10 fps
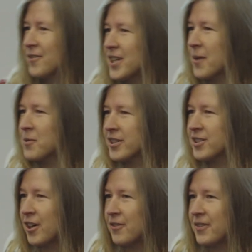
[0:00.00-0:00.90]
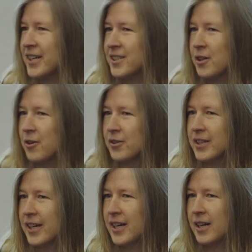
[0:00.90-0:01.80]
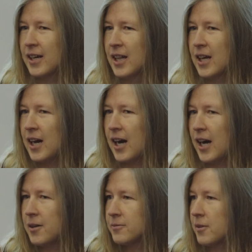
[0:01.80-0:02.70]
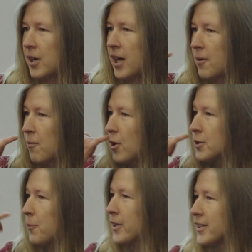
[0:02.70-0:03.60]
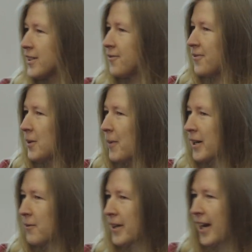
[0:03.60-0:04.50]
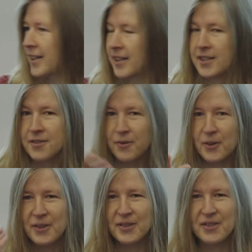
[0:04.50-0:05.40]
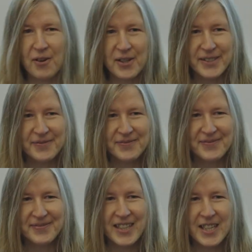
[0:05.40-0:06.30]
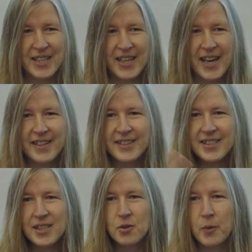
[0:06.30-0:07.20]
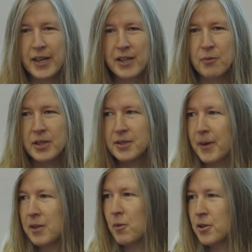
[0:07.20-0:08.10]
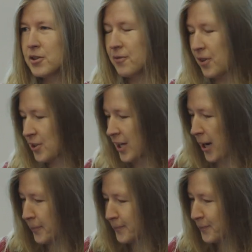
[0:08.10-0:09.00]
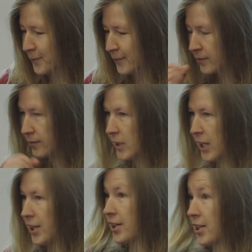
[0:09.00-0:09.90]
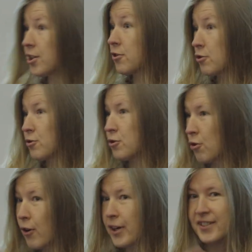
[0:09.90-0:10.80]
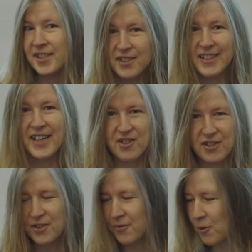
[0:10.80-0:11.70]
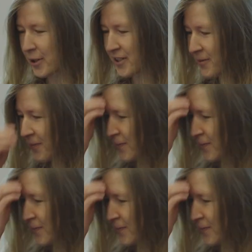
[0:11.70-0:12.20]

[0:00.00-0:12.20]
of subject survey, so the most positive feedback we get is for Grok. And this is where will spend most of your time, in addition to tutorials and lectures, of course.